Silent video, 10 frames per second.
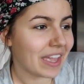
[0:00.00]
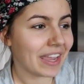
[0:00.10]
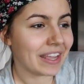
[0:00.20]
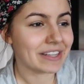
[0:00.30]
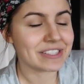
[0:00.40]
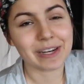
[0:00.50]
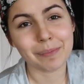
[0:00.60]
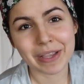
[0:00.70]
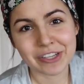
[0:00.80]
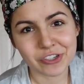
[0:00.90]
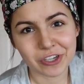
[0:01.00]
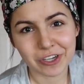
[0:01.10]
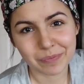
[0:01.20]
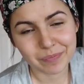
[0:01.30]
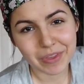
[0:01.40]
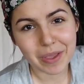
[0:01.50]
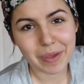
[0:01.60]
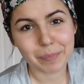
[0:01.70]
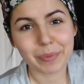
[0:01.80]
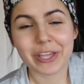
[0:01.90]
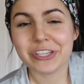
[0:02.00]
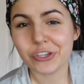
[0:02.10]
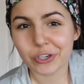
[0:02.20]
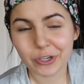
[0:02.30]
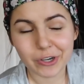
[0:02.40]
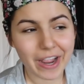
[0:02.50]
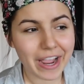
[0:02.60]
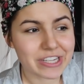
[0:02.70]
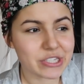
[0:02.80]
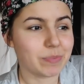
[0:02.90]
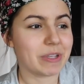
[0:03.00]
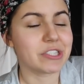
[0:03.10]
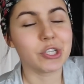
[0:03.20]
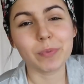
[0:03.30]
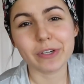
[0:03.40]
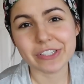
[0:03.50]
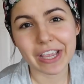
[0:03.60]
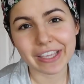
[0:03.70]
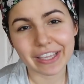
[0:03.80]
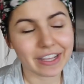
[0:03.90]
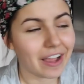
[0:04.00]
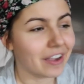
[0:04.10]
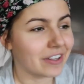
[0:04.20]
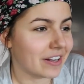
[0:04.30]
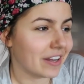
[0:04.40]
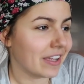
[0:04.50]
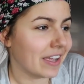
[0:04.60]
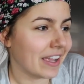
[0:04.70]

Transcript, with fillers: and a ton of major blood sugar crash and be super shaky and hungry,